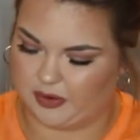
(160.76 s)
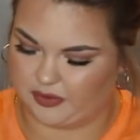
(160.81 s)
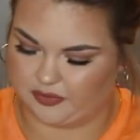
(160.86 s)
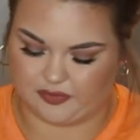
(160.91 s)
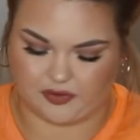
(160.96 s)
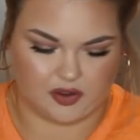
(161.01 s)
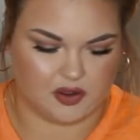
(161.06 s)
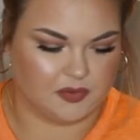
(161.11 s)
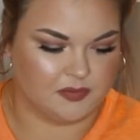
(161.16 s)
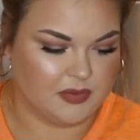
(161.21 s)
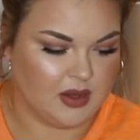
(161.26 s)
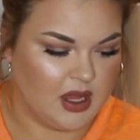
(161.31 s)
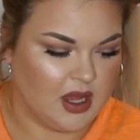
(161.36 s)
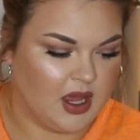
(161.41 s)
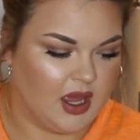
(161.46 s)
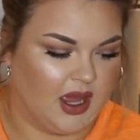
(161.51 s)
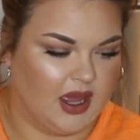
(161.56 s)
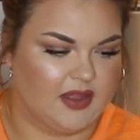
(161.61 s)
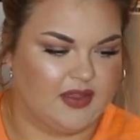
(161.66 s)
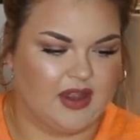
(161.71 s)
beautiful.
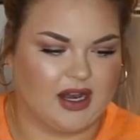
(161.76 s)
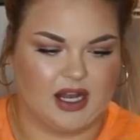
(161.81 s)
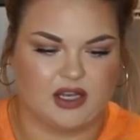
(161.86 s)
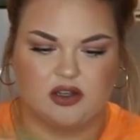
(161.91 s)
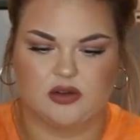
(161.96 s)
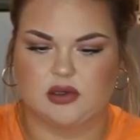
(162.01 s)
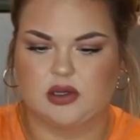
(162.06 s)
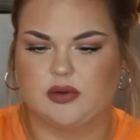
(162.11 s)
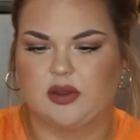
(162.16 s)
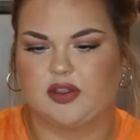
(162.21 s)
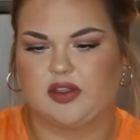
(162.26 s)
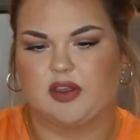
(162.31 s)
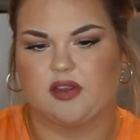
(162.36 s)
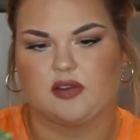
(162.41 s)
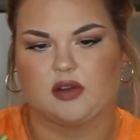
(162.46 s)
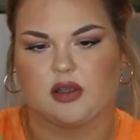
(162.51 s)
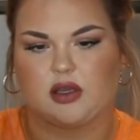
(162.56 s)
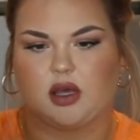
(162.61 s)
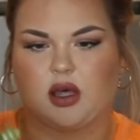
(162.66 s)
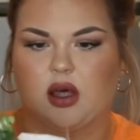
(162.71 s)
And then I don't know what these
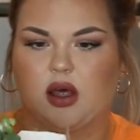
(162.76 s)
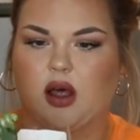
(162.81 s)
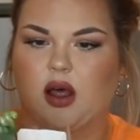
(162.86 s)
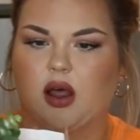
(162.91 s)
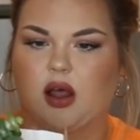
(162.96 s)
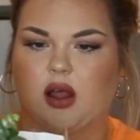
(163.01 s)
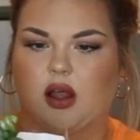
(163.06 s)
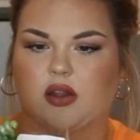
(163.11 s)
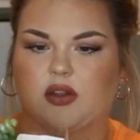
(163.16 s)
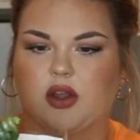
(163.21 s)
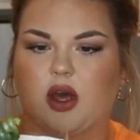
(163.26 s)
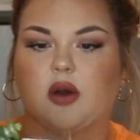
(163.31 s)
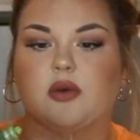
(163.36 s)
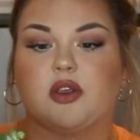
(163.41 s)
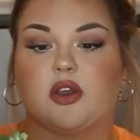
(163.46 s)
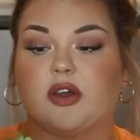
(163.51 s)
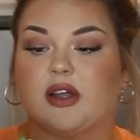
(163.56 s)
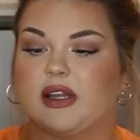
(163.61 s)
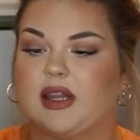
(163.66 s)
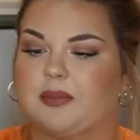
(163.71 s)
are called. Oh,
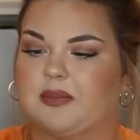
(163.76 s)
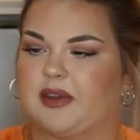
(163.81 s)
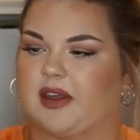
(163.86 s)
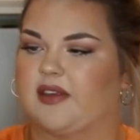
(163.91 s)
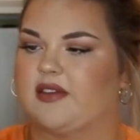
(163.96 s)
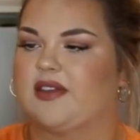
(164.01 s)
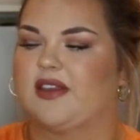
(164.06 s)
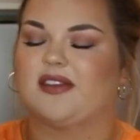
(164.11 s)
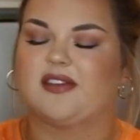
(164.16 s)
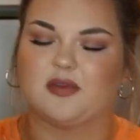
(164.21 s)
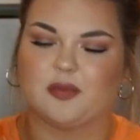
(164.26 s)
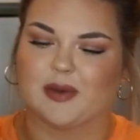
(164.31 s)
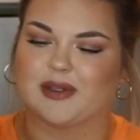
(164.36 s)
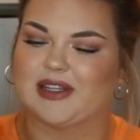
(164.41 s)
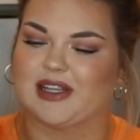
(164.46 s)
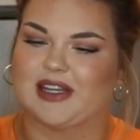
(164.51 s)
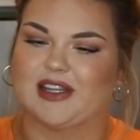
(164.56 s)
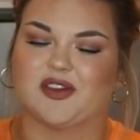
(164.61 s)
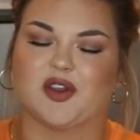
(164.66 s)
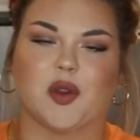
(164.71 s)
eucalyptus. This is what
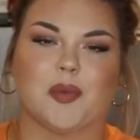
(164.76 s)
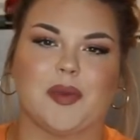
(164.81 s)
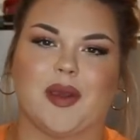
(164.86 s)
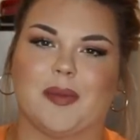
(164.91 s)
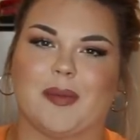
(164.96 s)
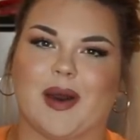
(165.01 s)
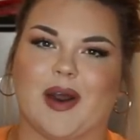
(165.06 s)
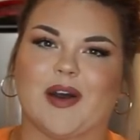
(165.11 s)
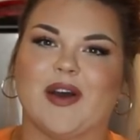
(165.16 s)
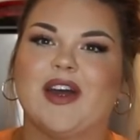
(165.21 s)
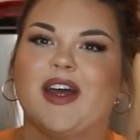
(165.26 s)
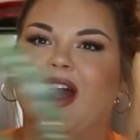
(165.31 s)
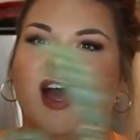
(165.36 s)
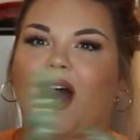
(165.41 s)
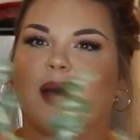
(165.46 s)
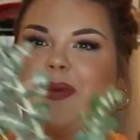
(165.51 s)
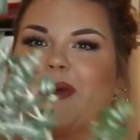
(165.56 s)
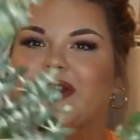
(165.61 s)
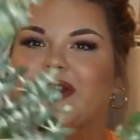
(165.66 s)
Lily told me about. I